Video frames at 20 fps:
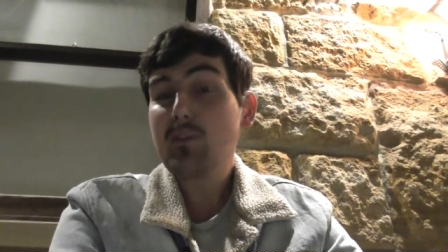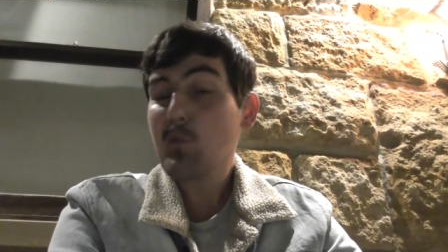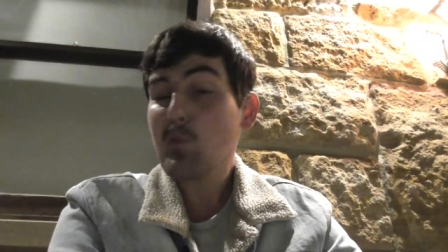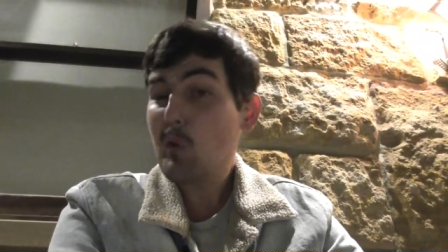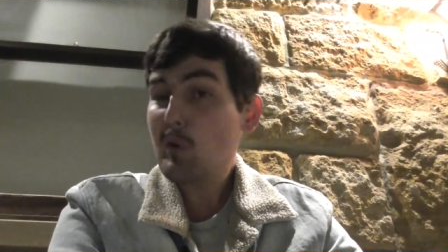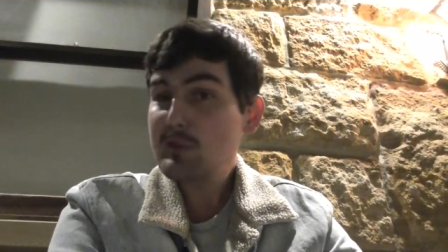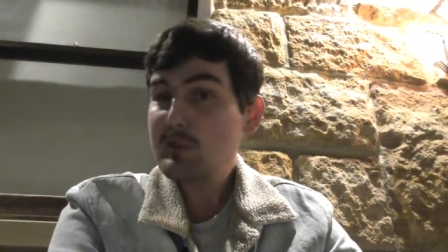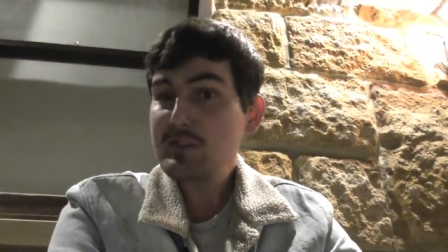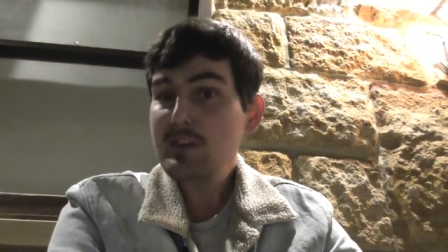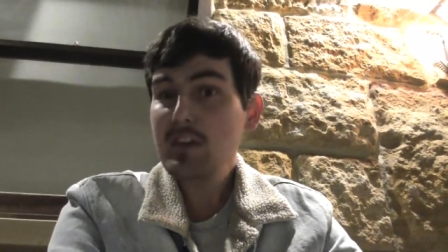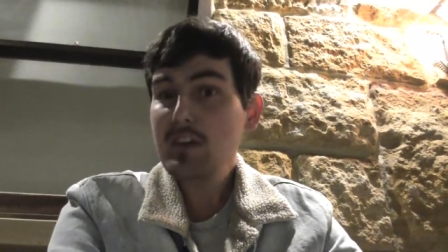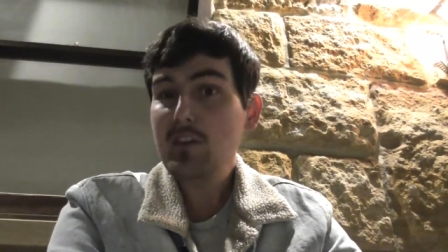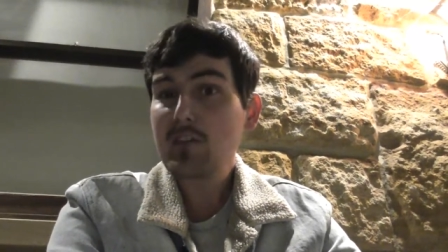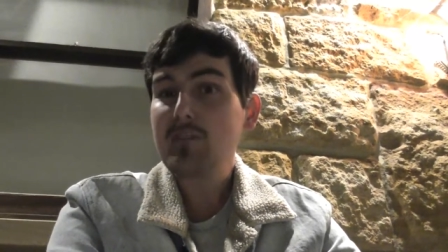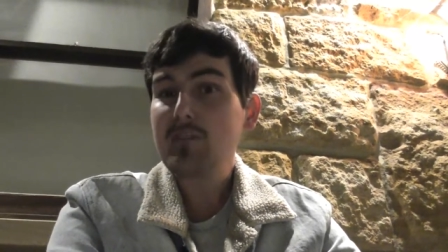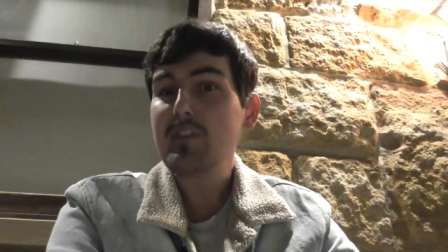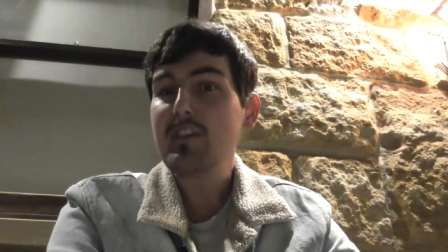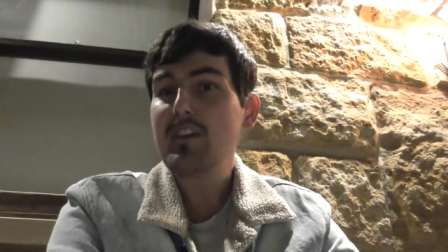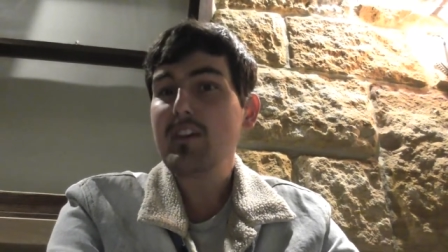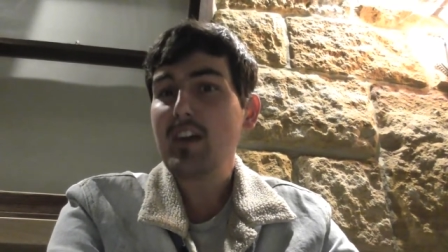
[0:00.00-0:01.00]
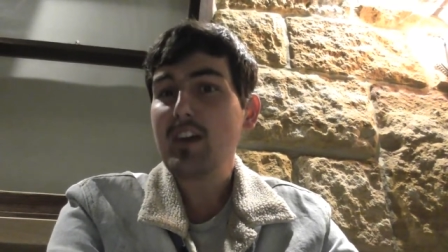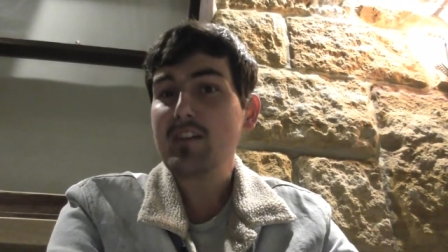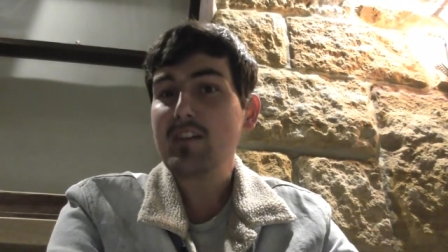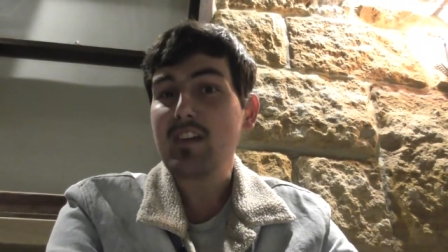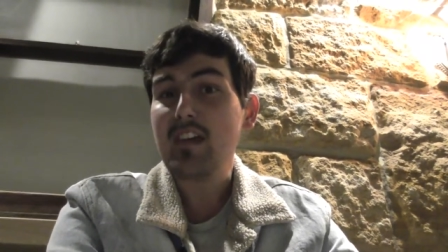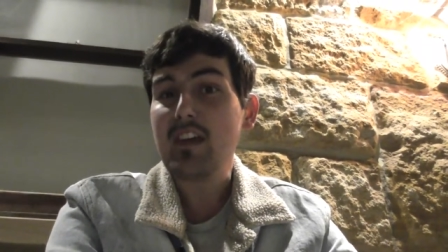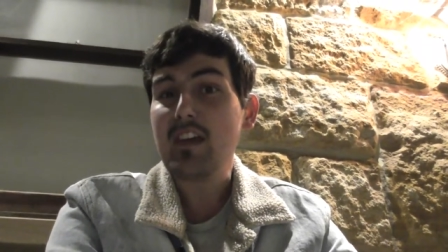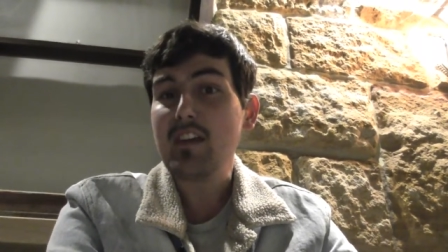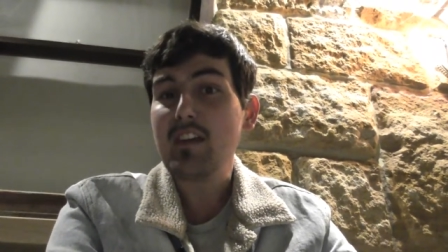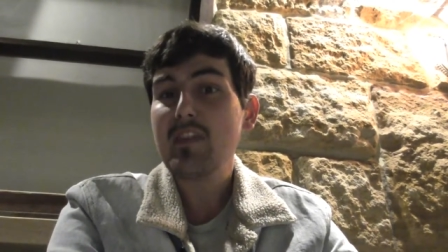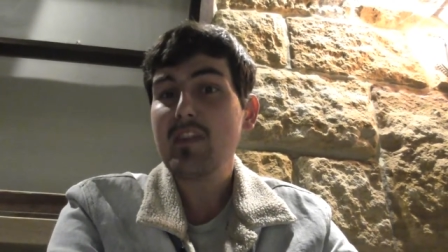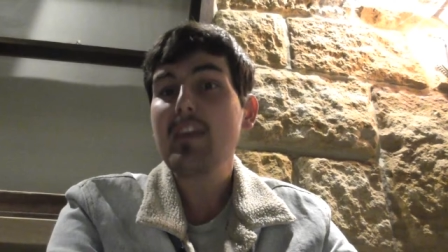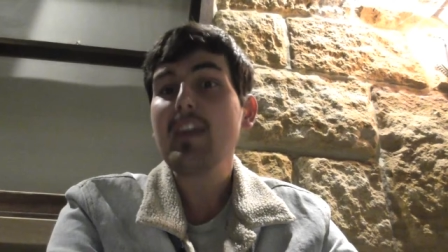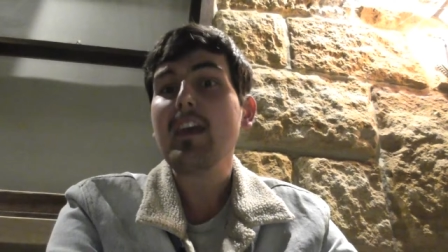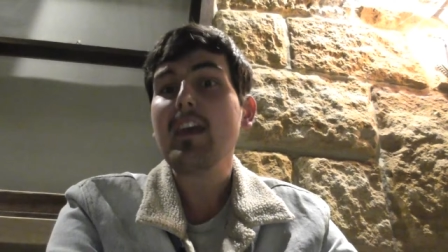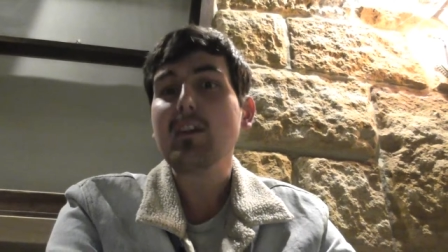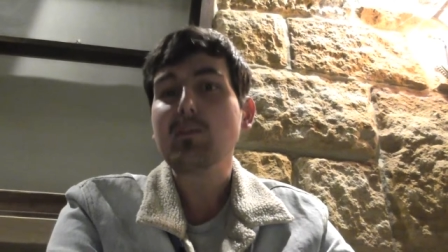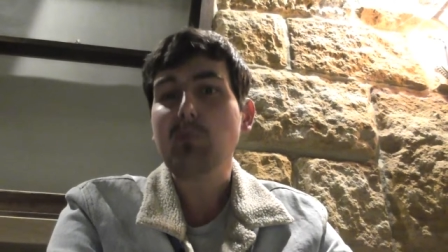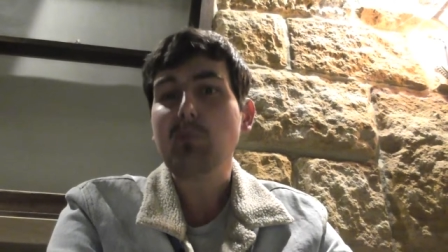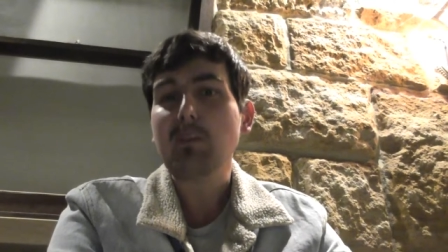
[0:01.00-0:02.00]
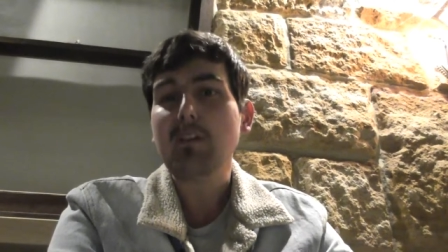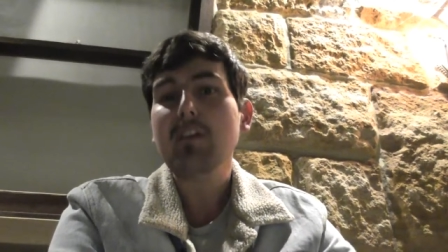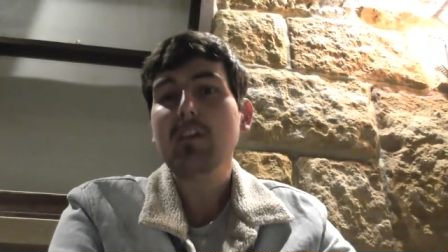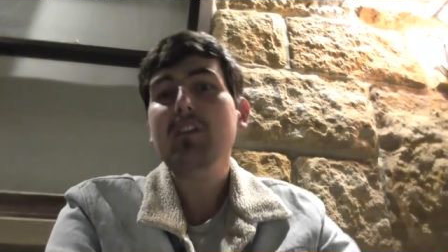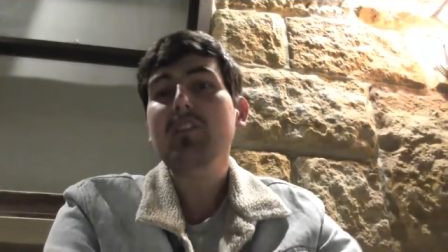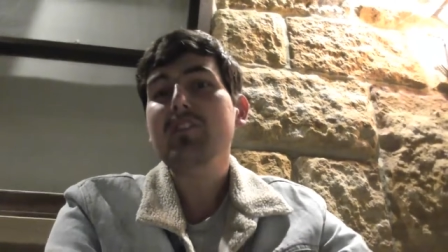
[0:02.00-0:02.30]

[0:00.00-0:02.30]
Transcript: for watching, and I'll see you guys in the next one.